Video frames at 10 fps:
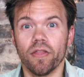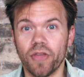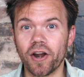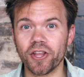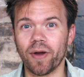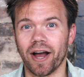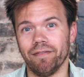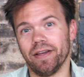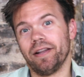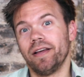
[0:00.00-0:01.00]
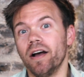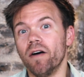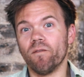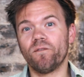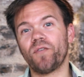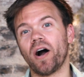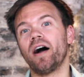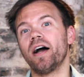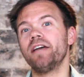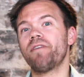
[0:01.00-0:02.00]
There you have it.
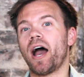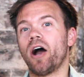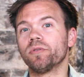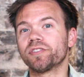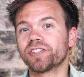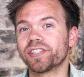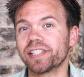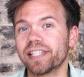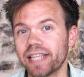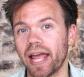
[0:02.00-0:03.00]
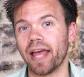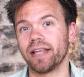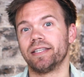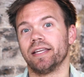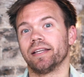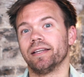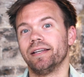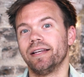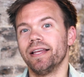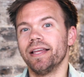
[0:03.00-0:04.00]
5 outstanding
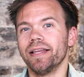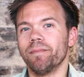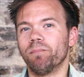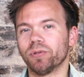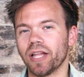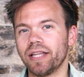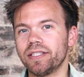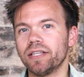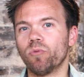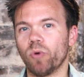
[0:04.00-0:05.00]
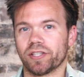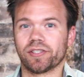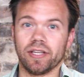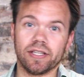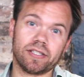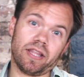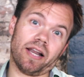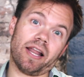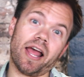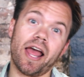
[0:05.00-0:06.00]
blended whiskeys
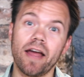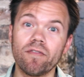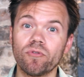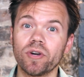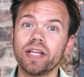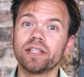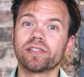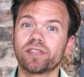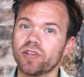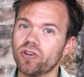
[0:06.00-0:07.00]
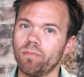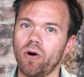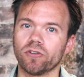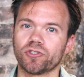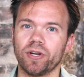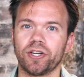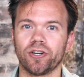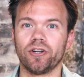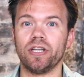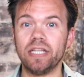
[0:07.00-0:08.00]
that every single malt
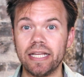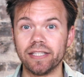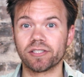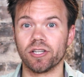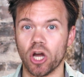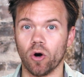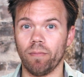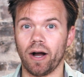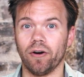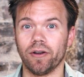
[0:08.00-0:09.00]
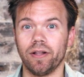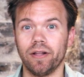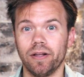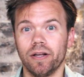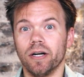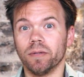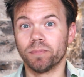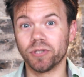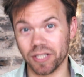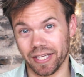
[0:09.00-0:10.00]
drinker needs to know about.
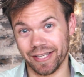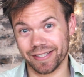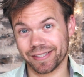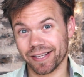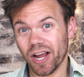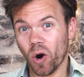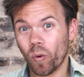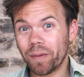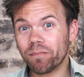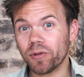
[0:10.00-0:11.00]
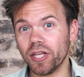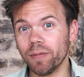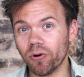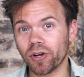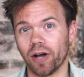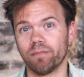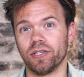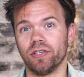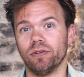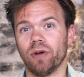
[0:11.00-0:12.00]
Please, when people come
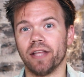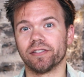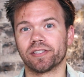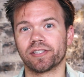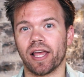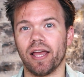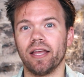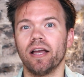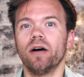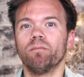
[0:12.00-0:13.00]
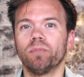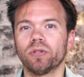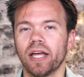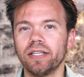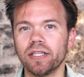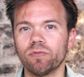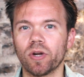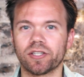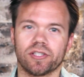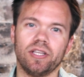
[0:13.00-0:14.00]
to you and say blended
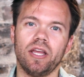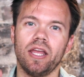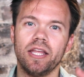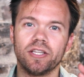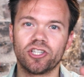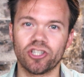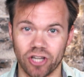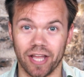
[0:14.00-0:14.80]
whiskey is